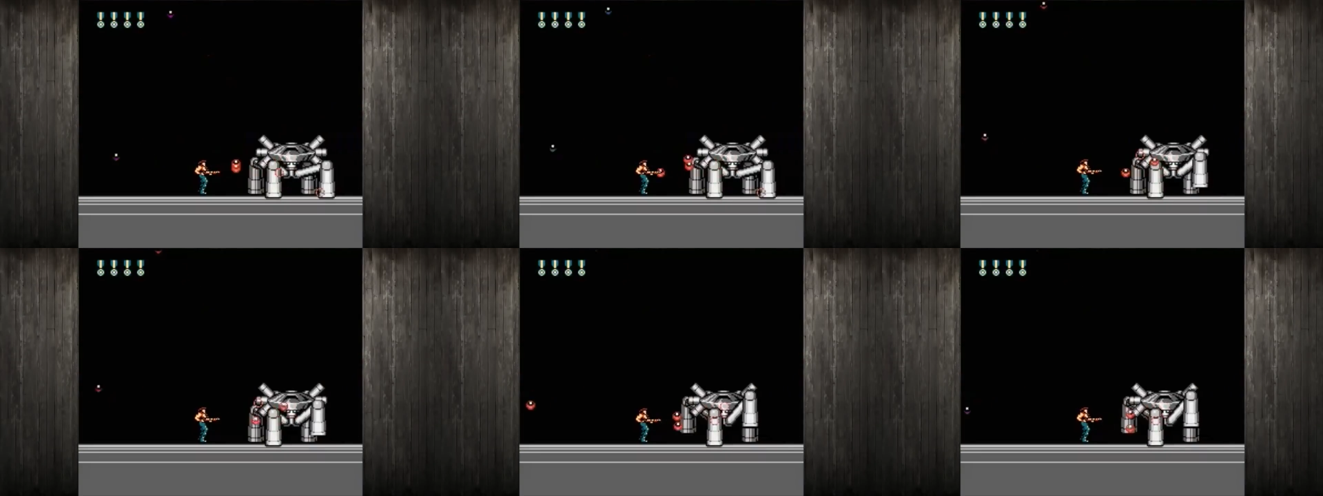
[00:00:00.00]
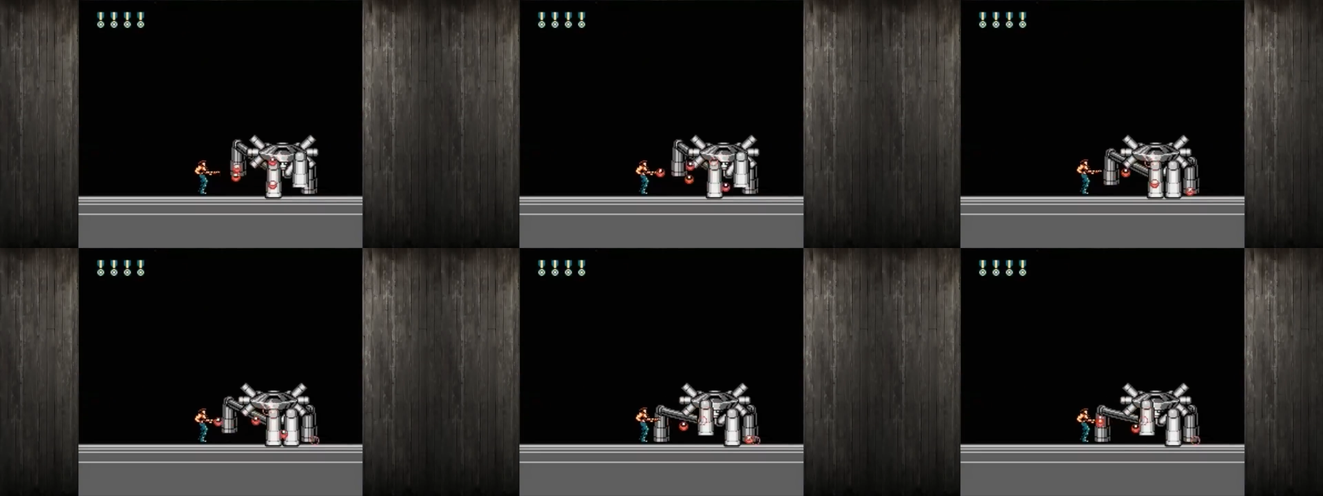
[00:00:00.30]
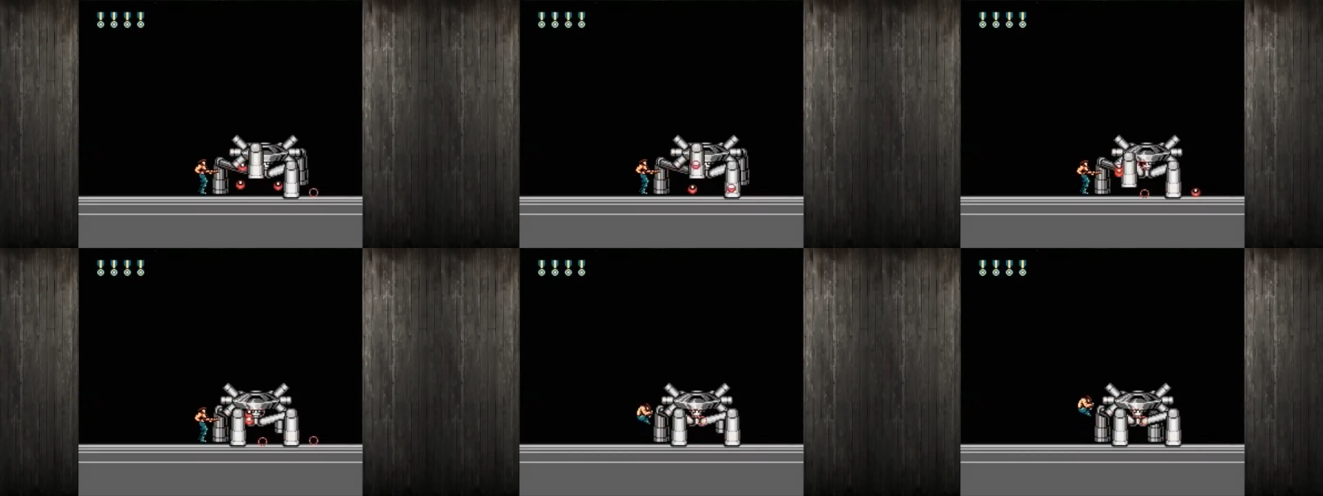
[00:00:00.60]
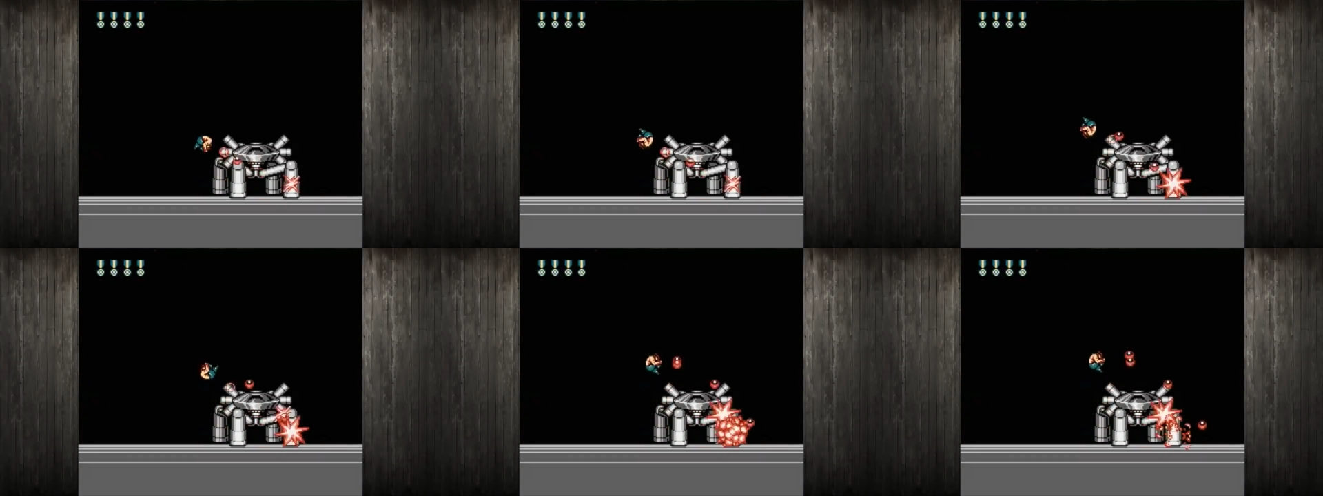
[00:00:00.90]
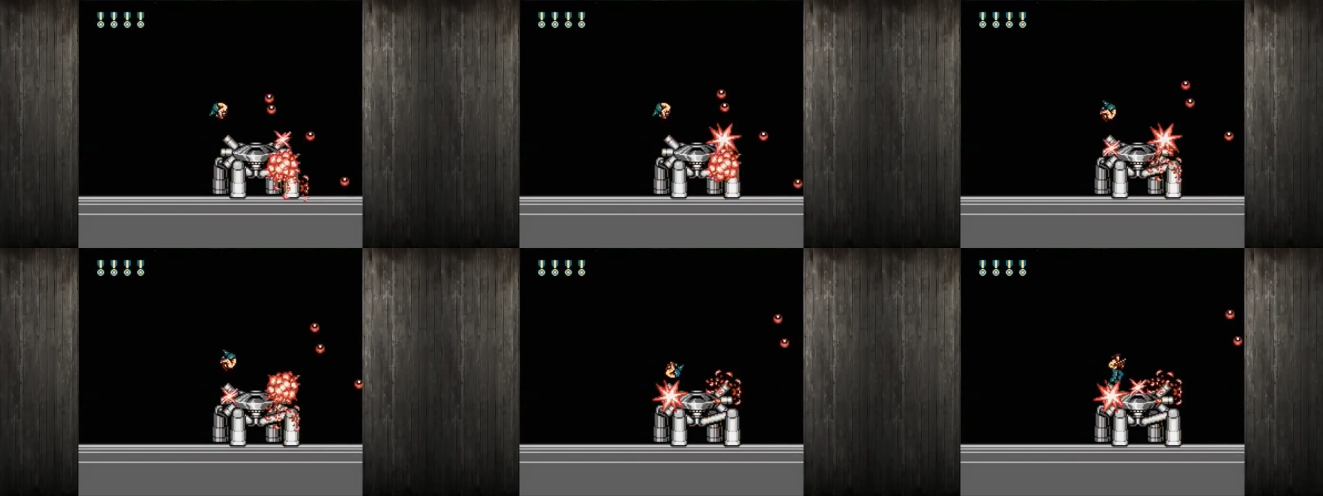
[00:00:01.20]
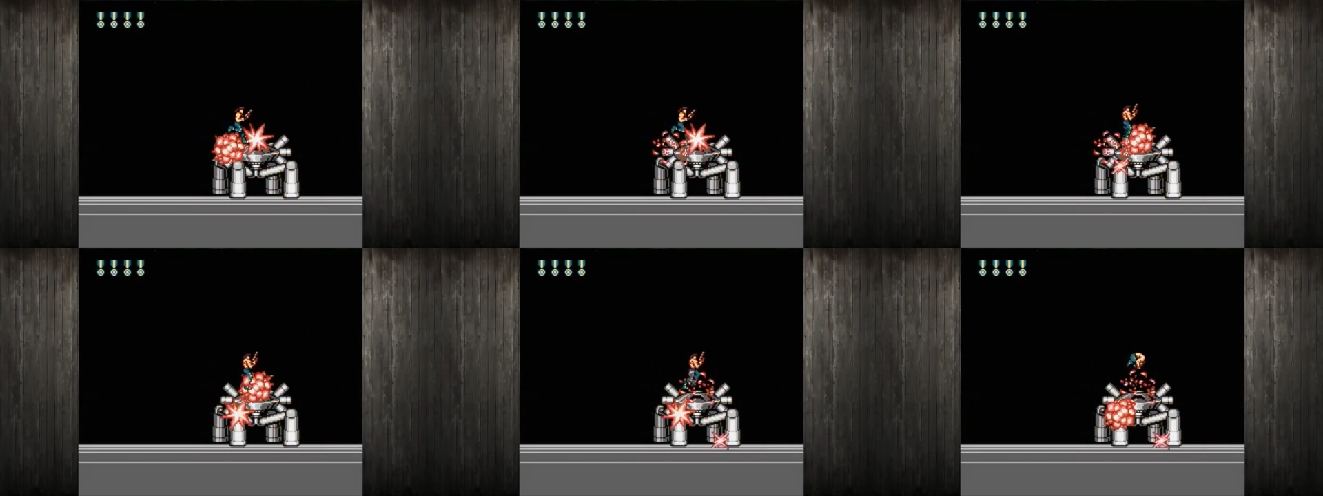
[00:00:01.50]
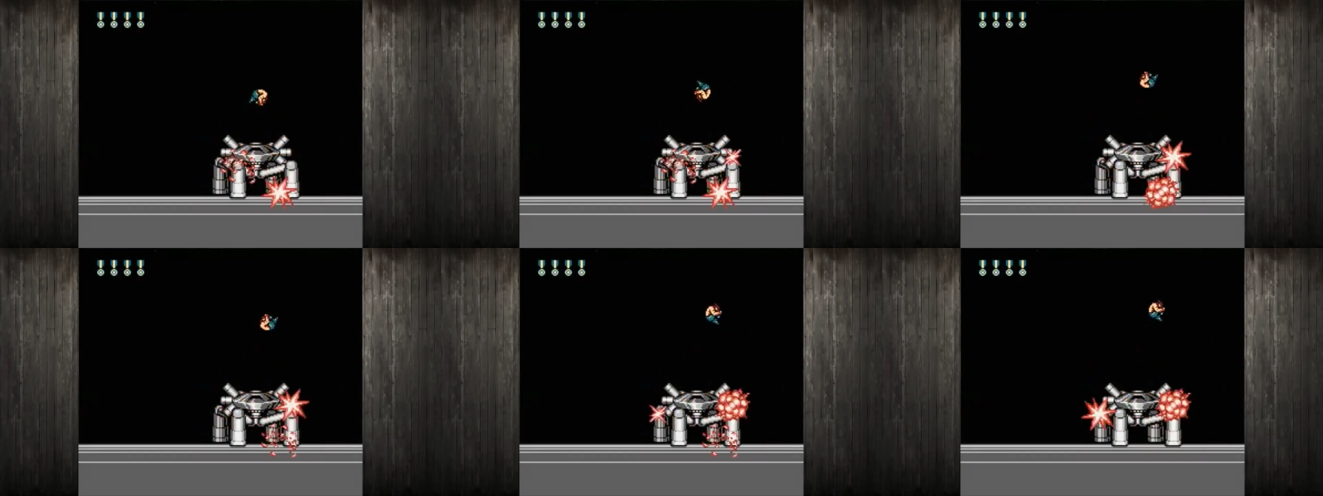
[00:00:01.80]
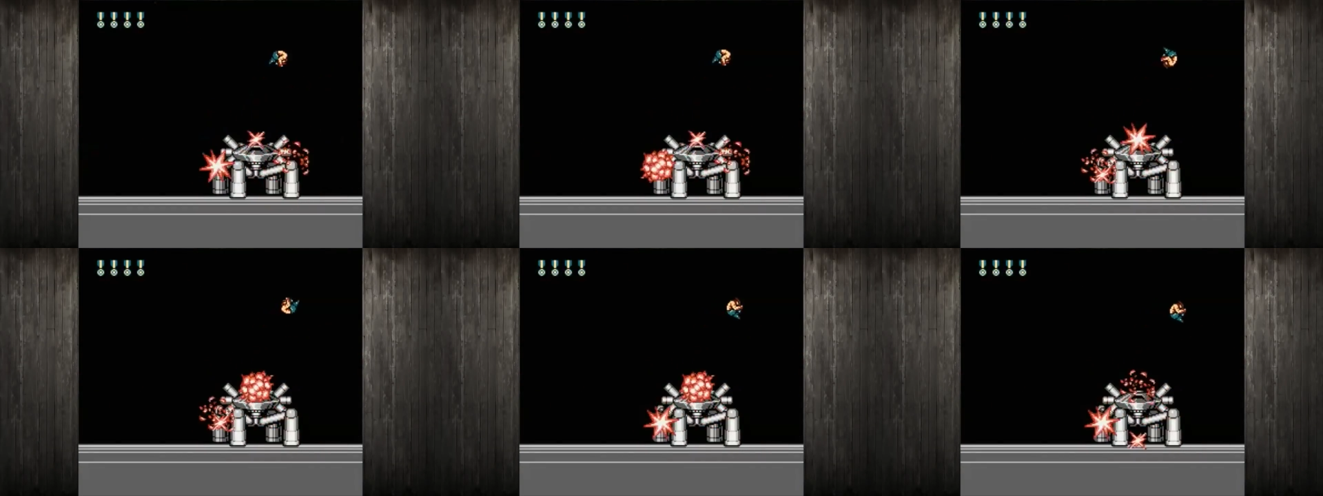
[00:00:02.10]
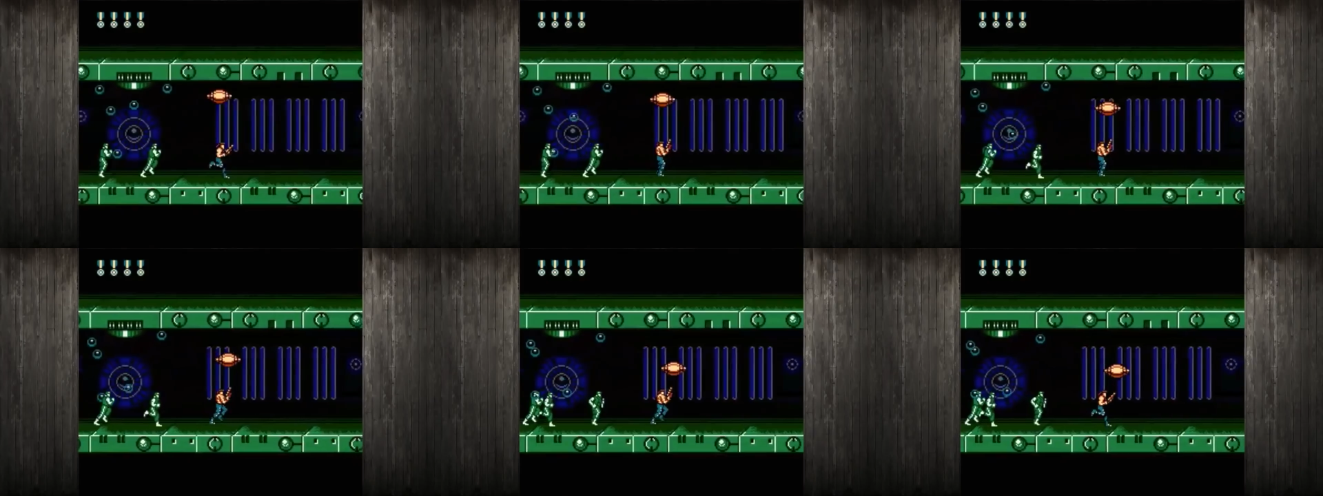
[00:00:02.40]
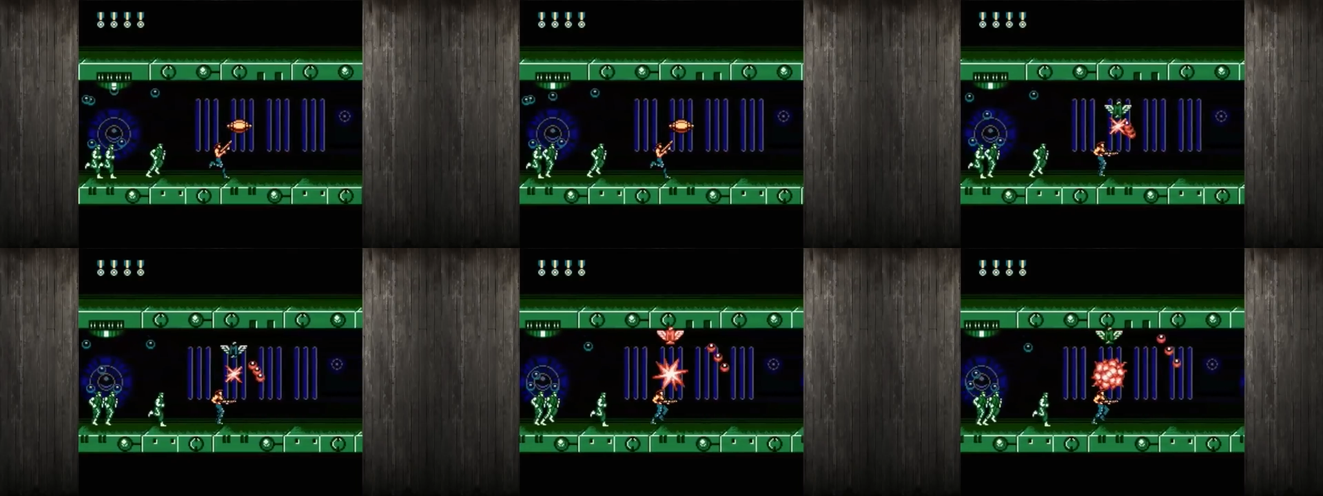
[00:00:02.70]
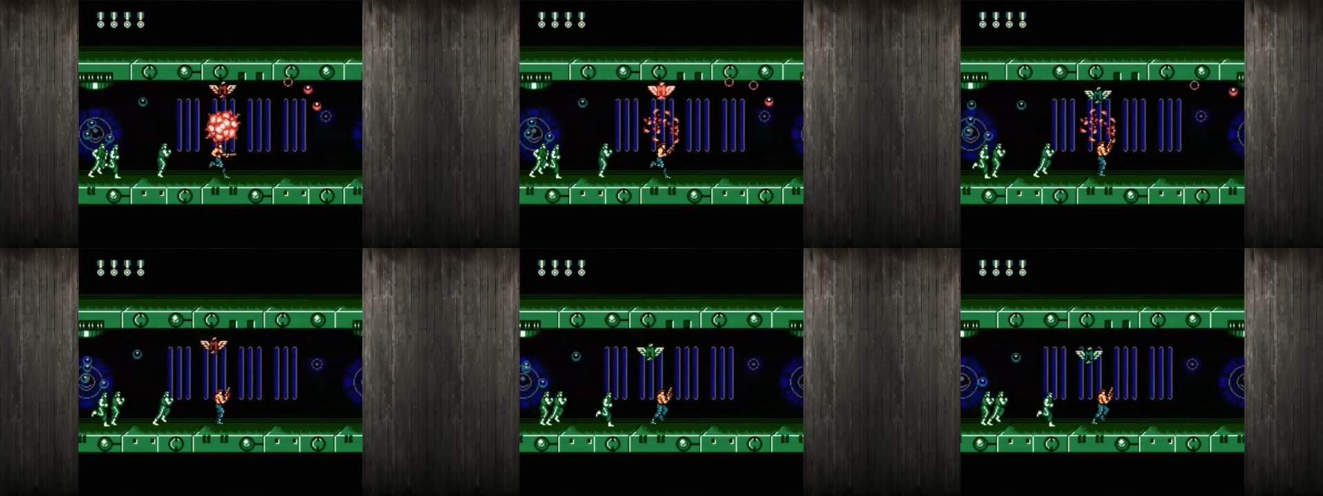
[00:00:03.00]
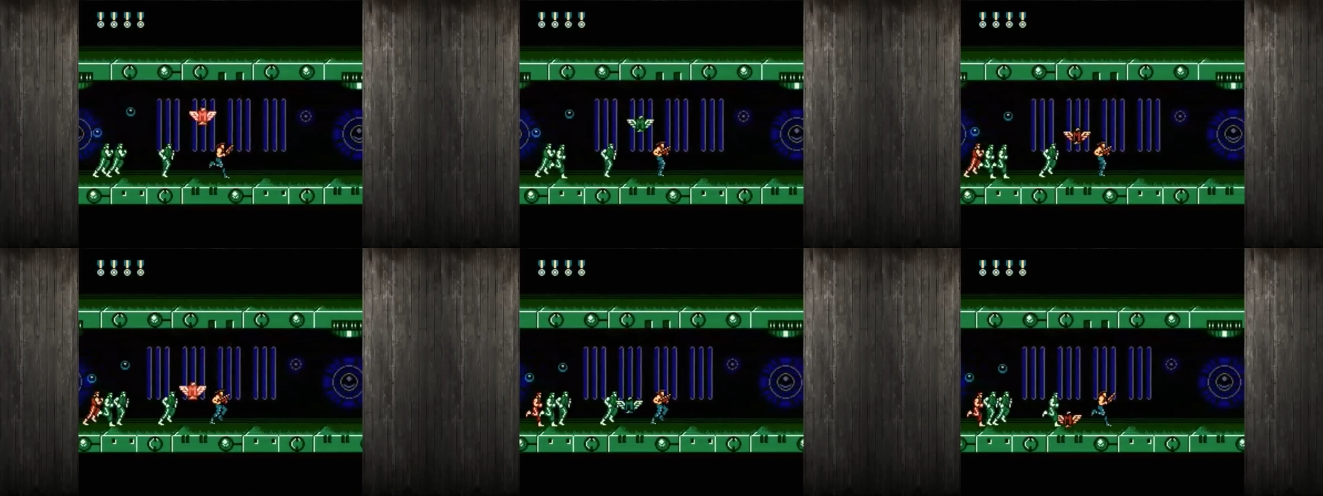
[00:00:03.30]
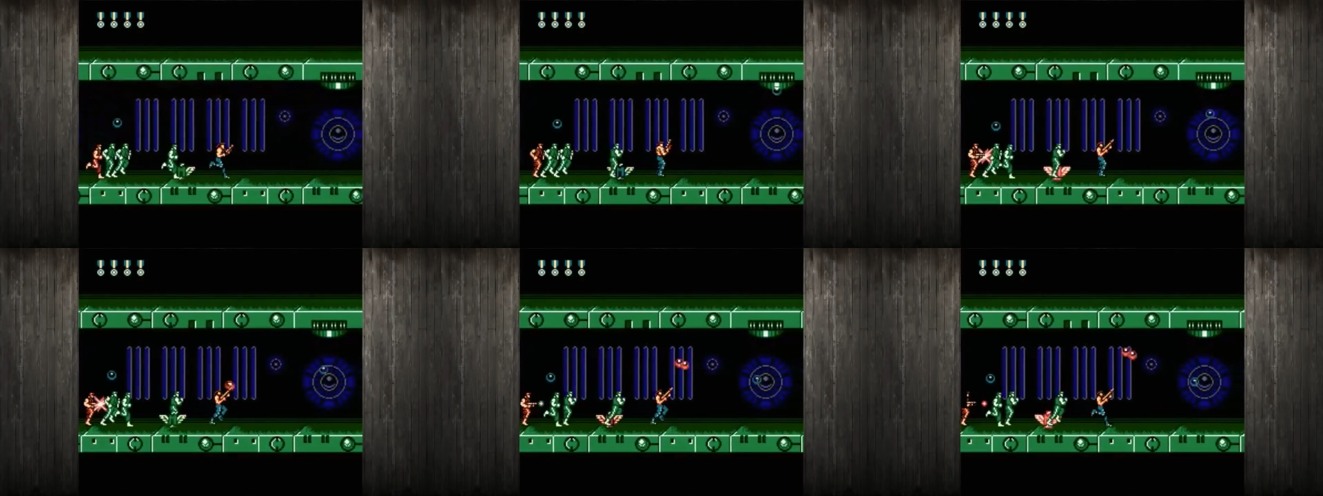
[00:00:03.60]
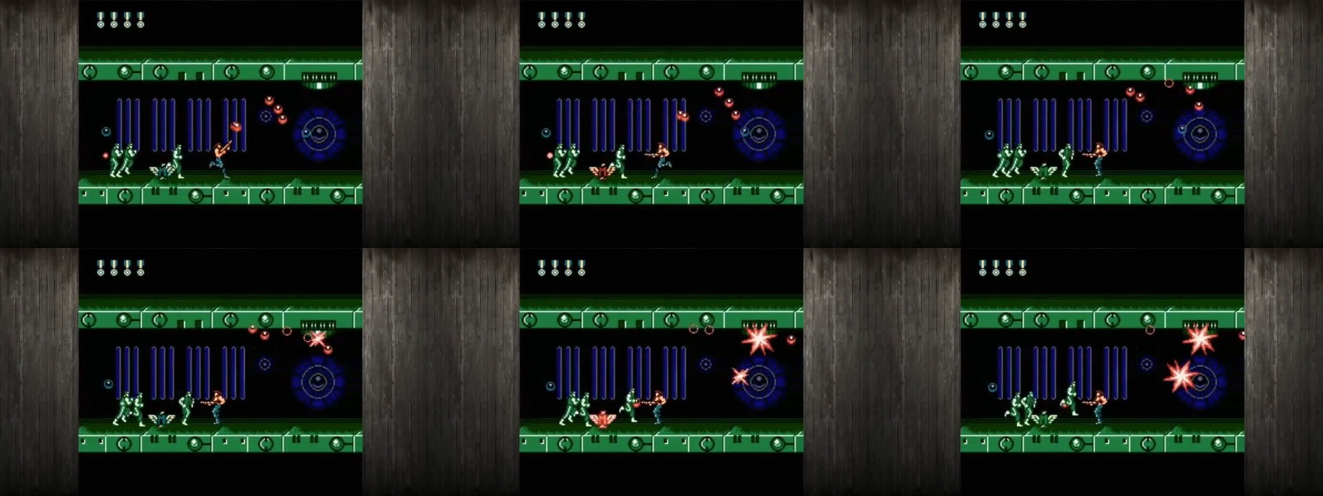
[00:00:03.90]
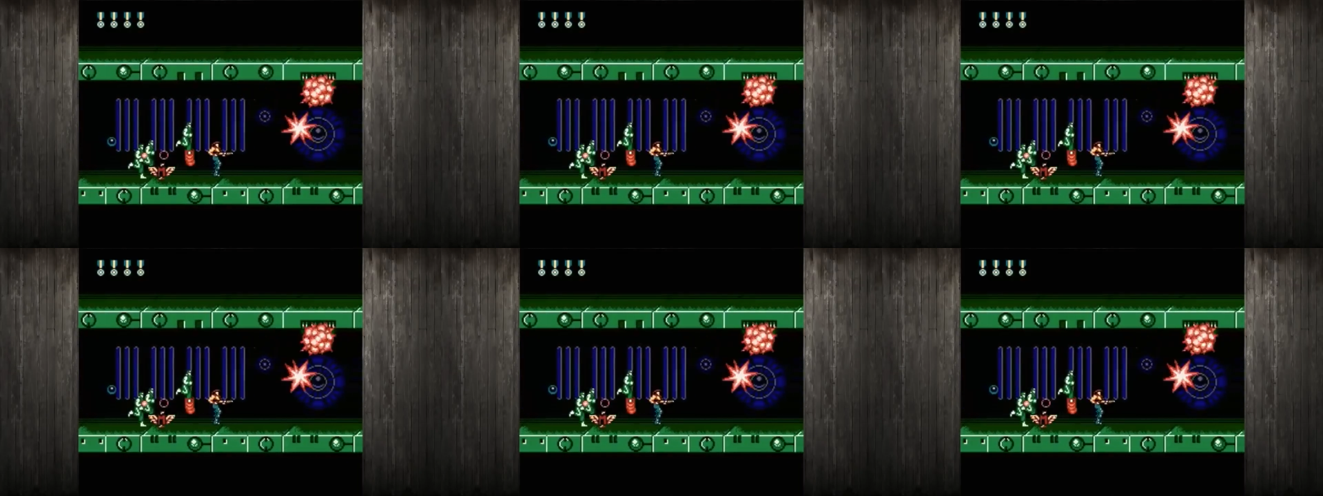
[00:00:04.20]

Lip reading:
No face is visible, so there are no lips to read.